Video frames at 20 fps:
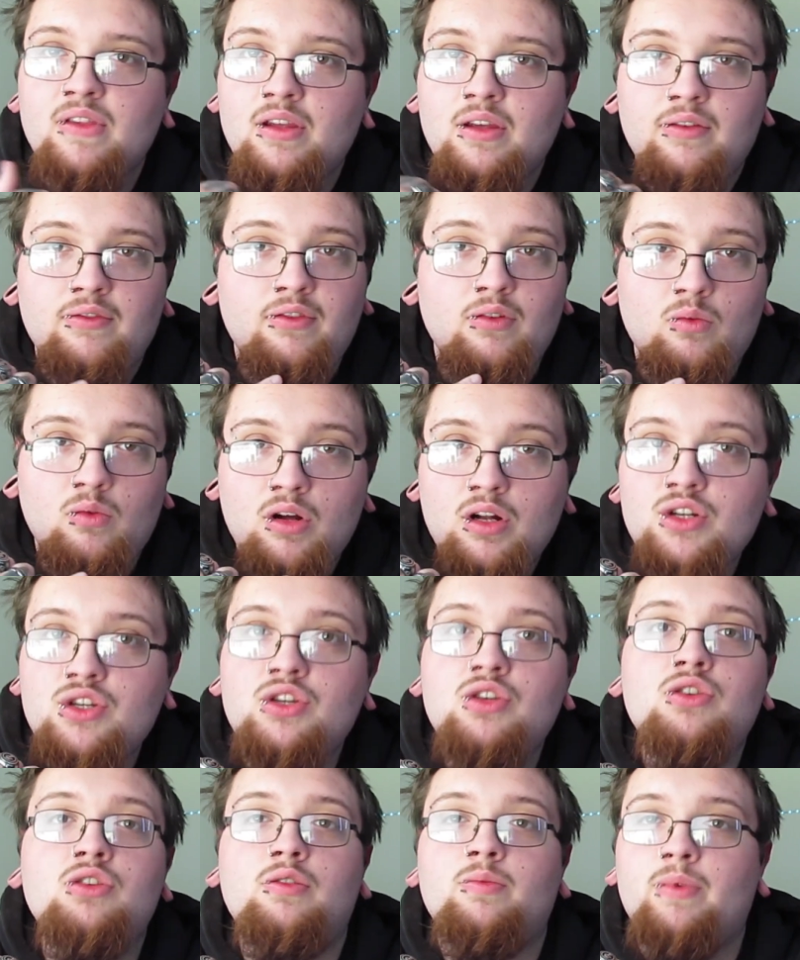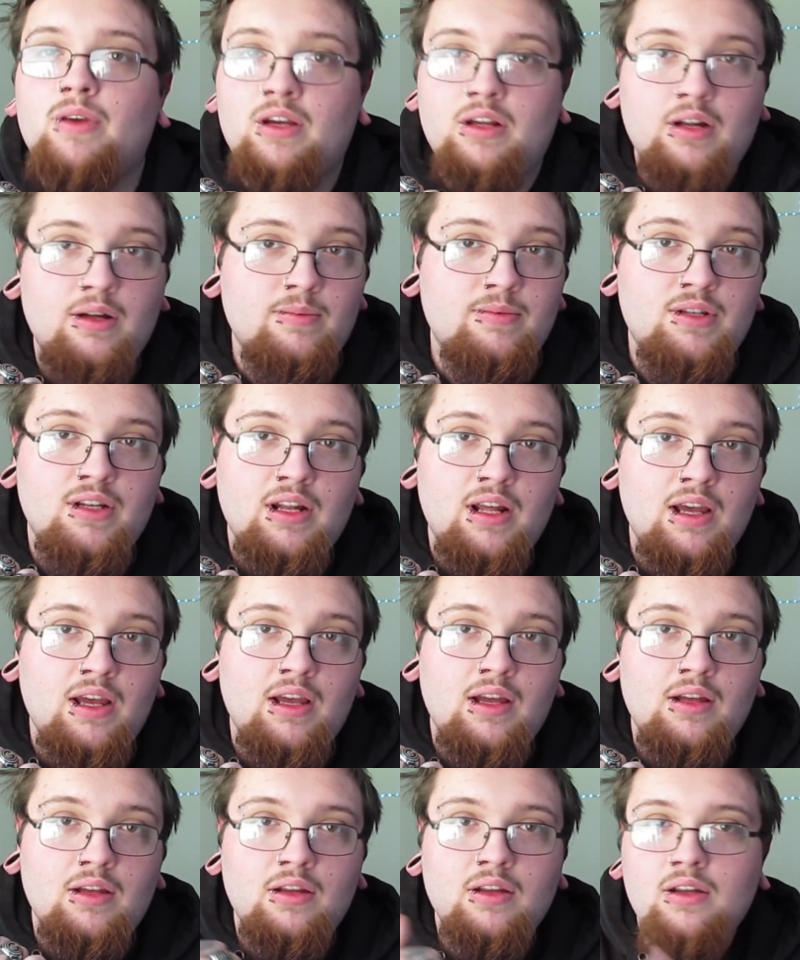If you want you can pick it up today.